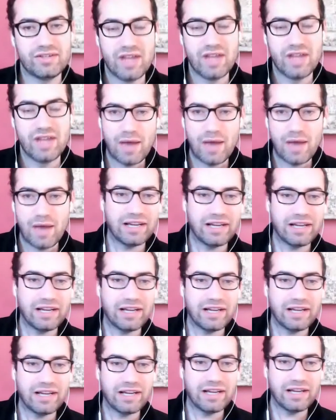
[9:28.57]
And what kind of
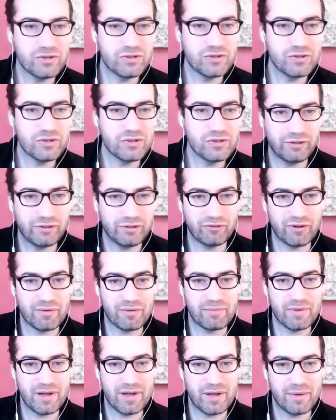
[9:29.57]
response are you getting
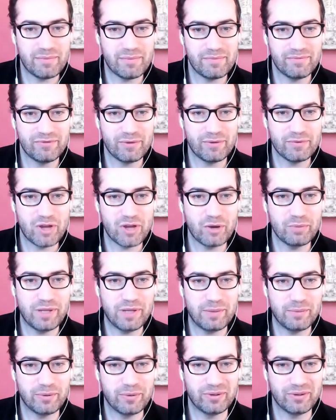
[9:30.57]
from um, from young
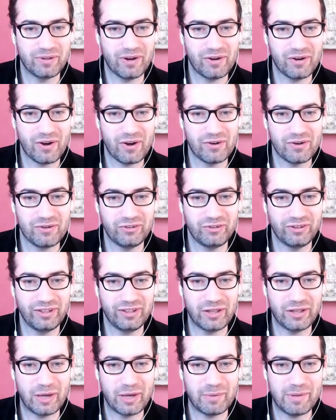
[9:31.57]
people? Are, are you seeing
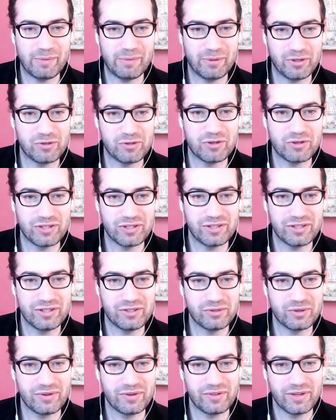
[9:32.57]
a lot of people interested in this
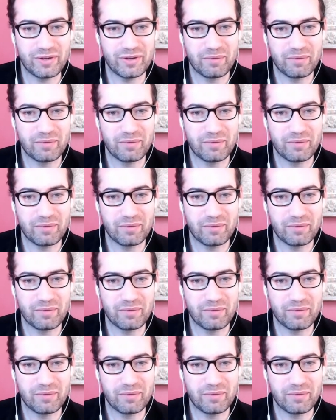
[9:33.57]
sort of thing?